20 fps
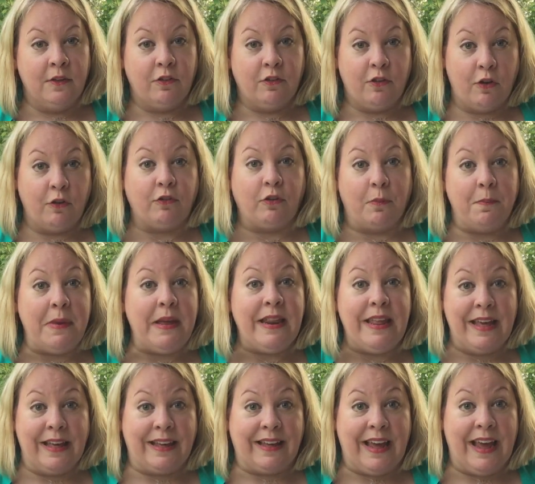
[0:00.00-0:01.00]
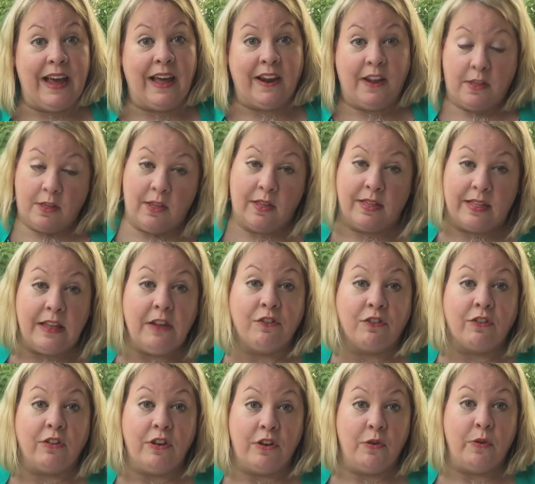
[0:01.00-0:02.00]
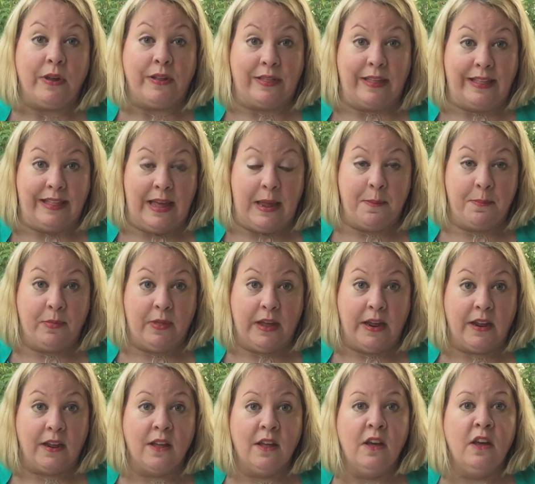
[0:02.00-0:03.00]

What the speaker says: social media account is essentially doing the same thing.